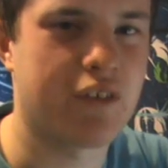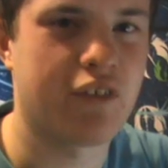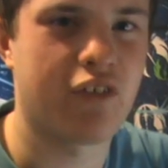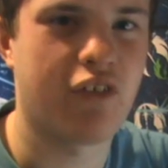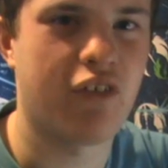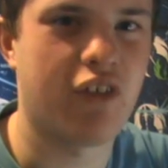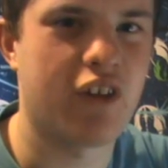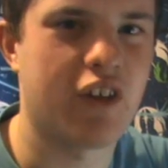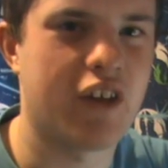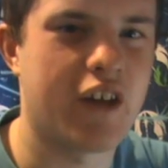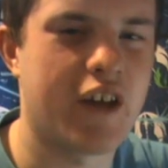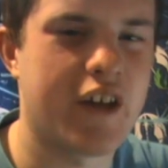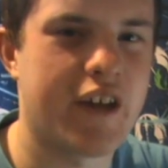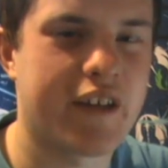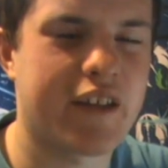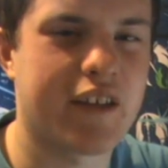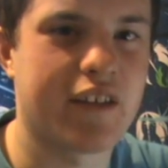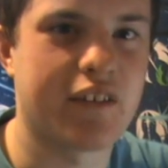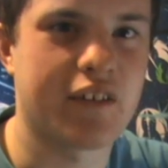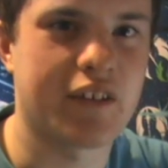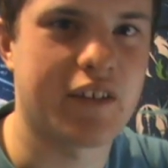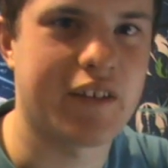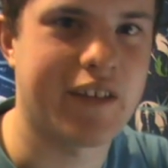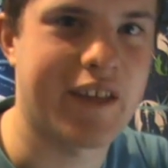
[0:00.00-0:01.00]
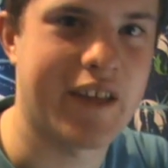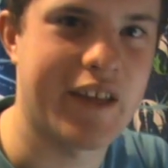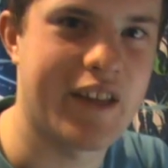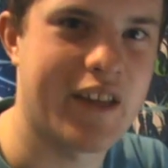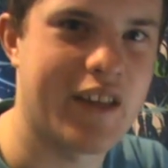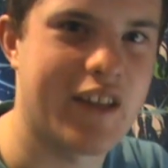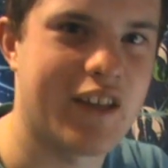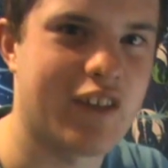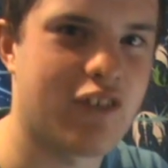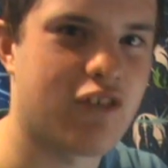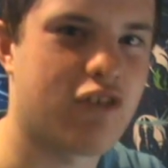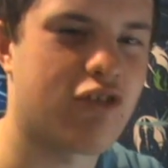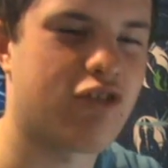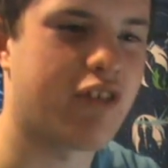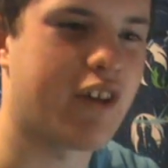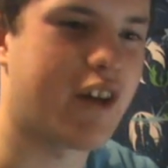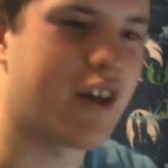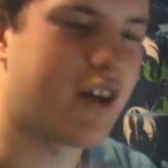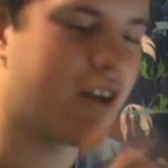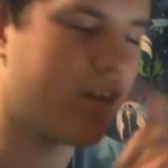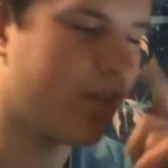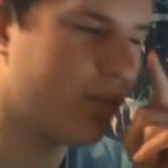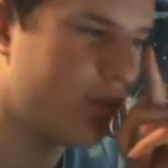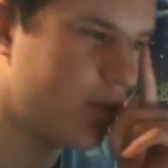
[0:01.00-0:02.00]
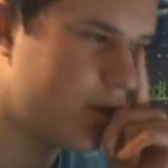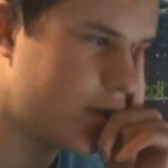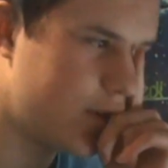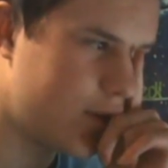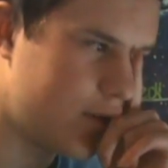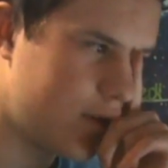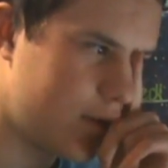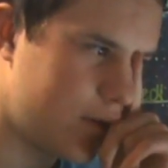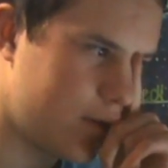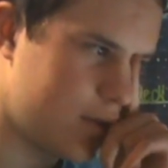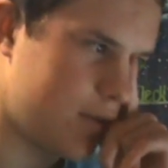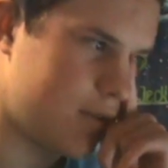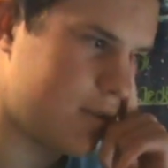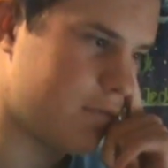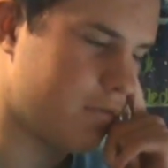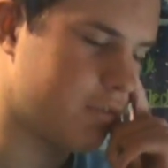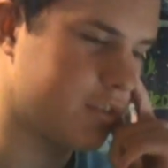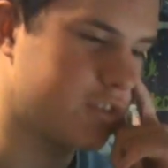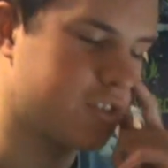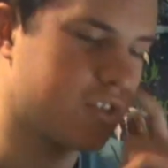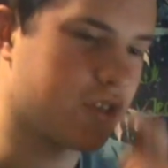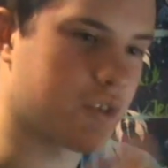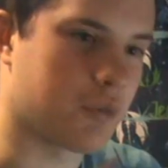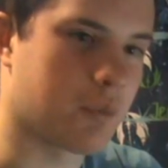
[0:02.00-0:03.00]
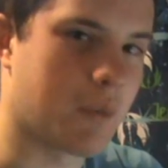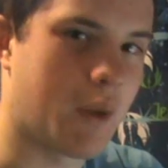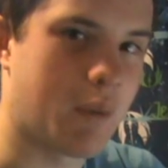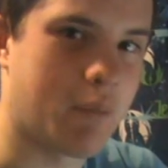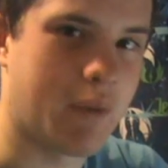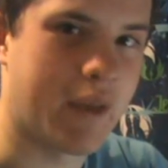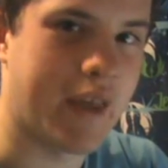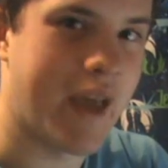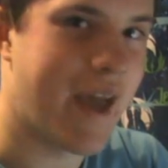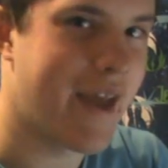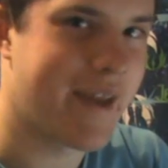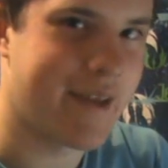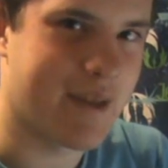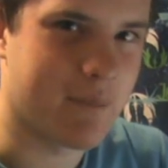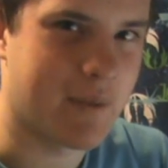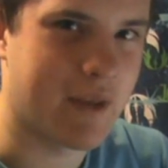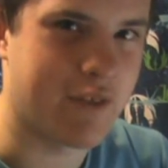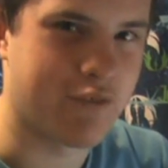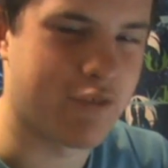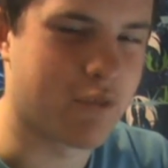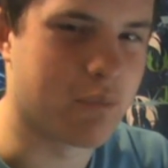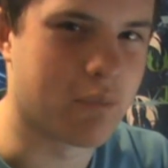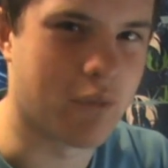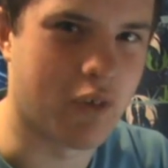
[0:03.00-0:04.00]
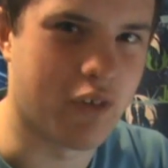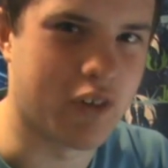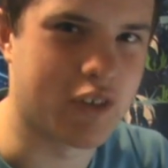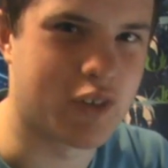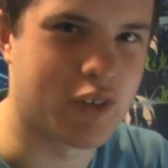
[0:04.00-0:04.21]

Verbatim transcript: like and killing Krell, which just made me hate him even more